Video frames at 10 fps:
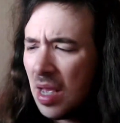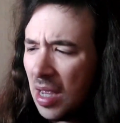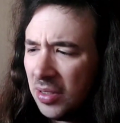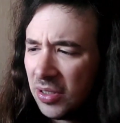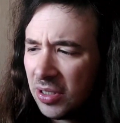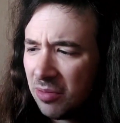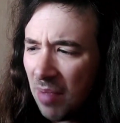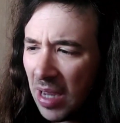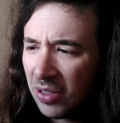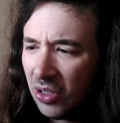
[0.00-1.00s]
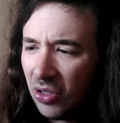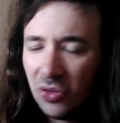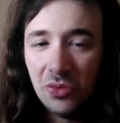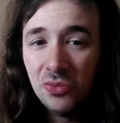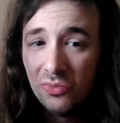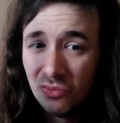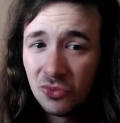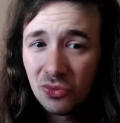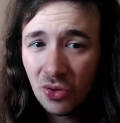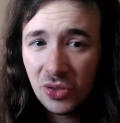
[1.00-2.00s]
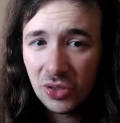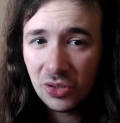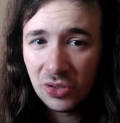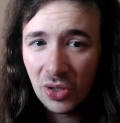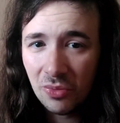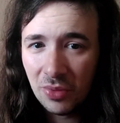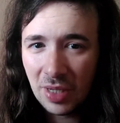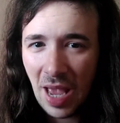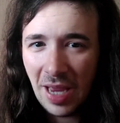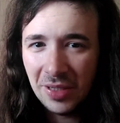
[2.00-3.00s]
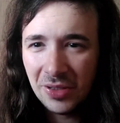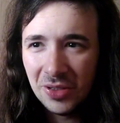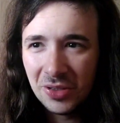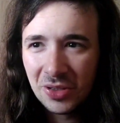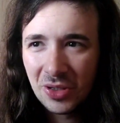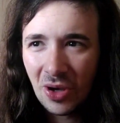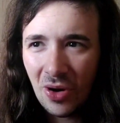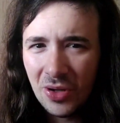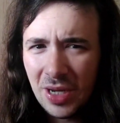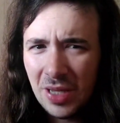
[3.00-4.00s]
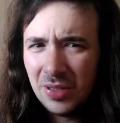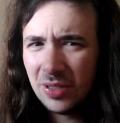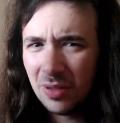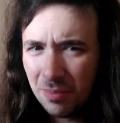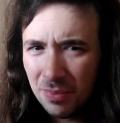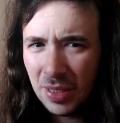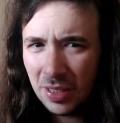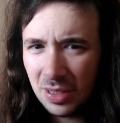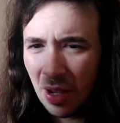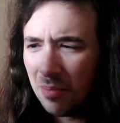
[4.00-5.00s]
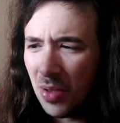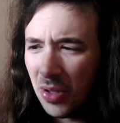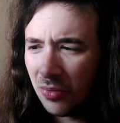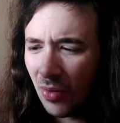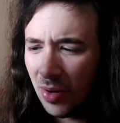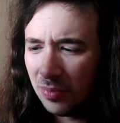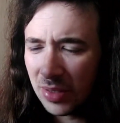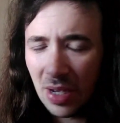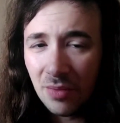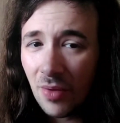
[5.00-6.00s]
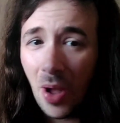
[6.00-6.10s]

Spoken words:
inspector who tries to solve the cases kind of ends up being a murderer himself.